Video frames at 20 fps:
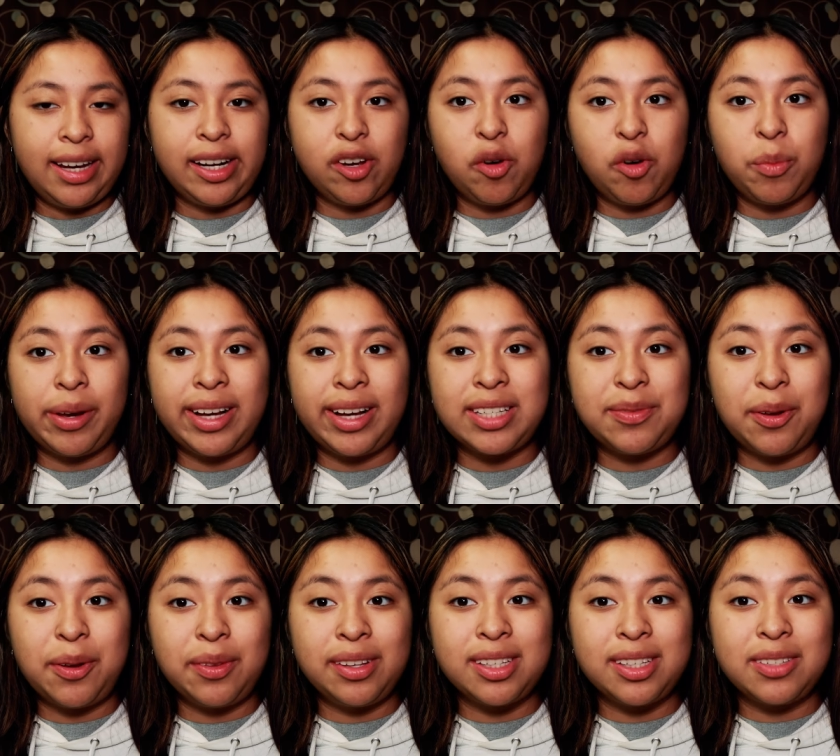And I hope you guys
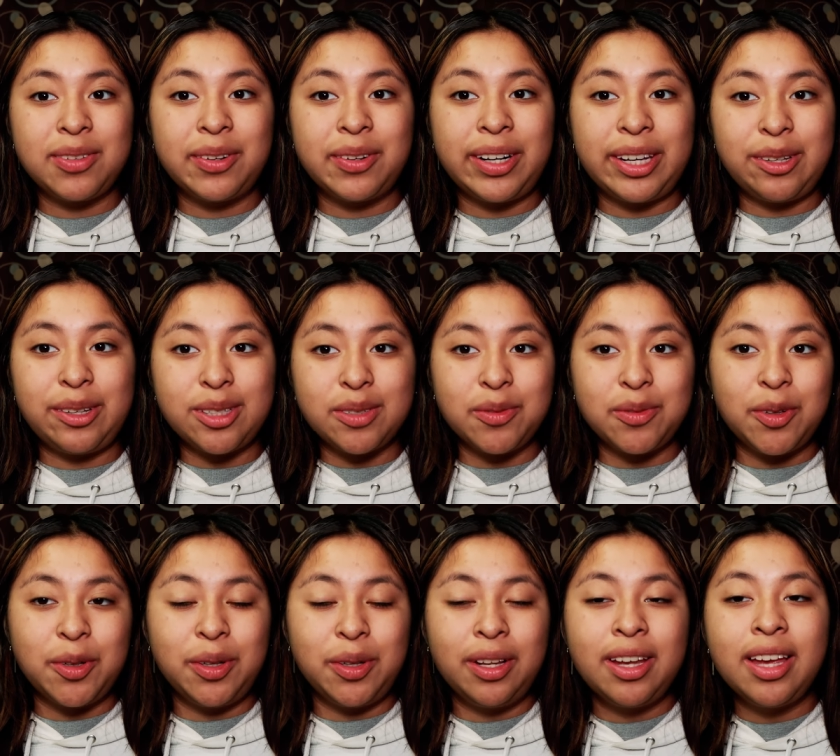found this very
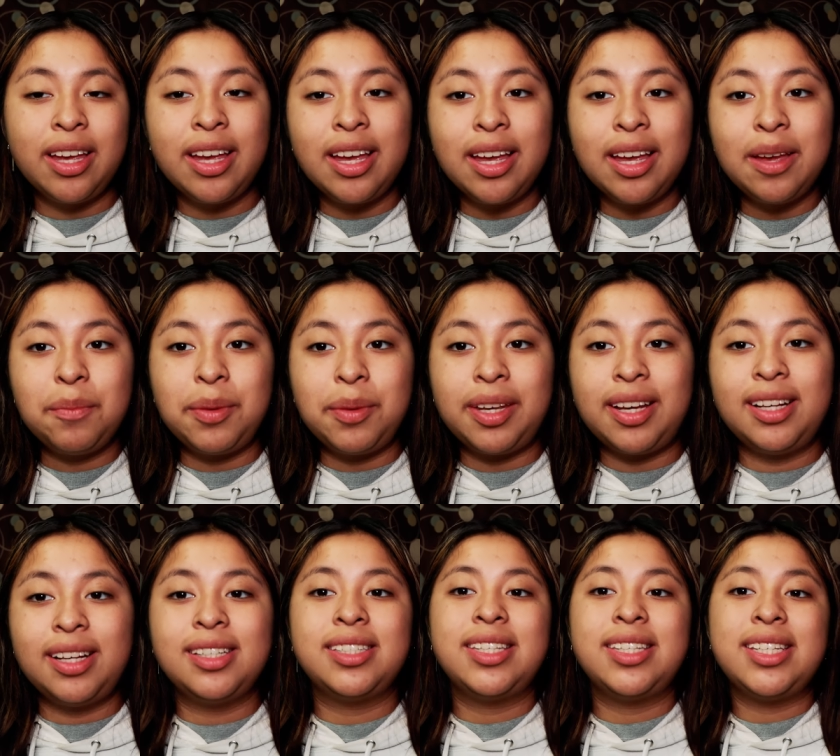useful
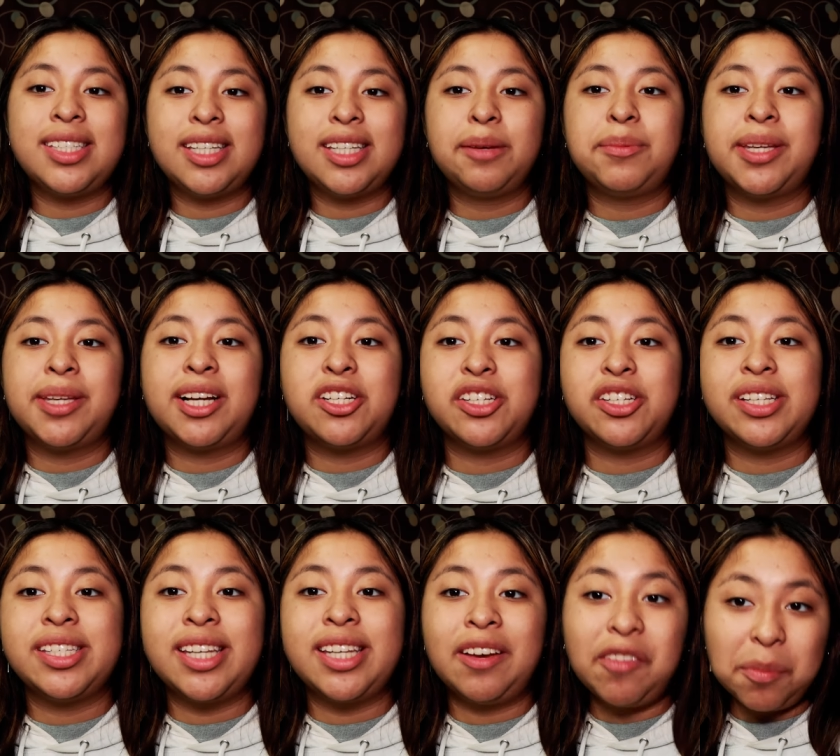because these tips
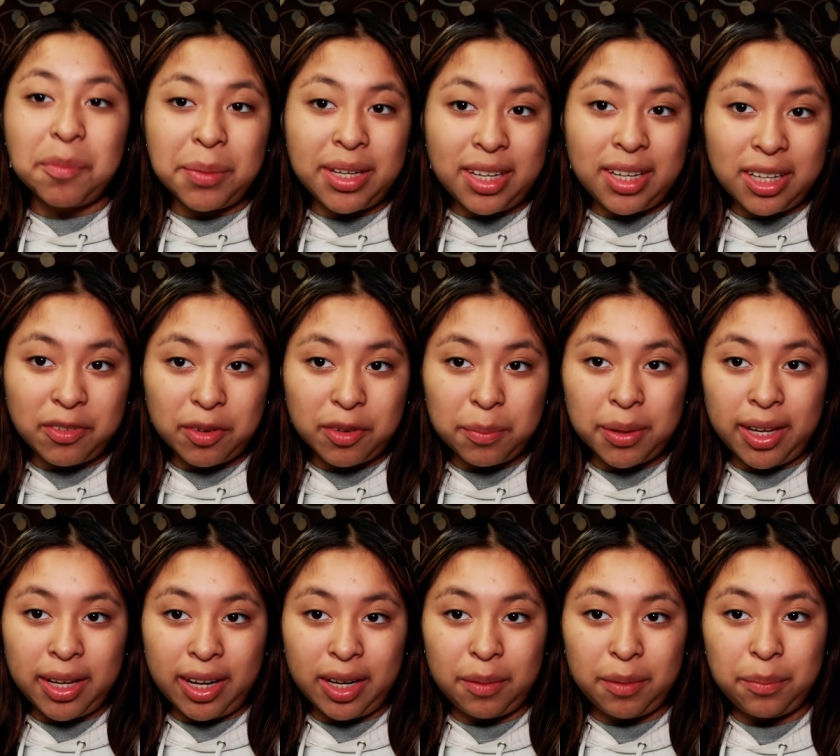actually saved me from
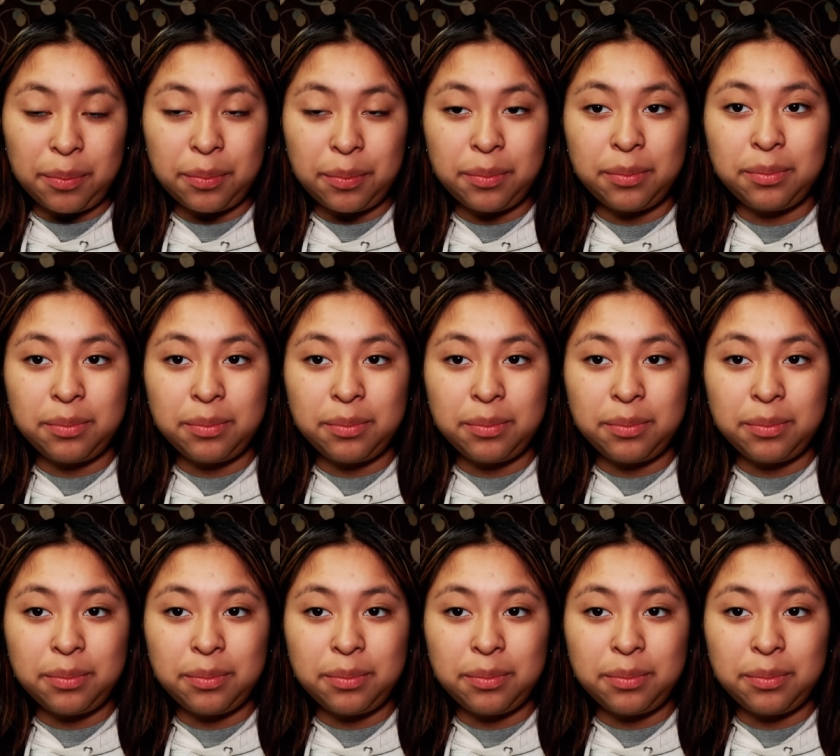planning a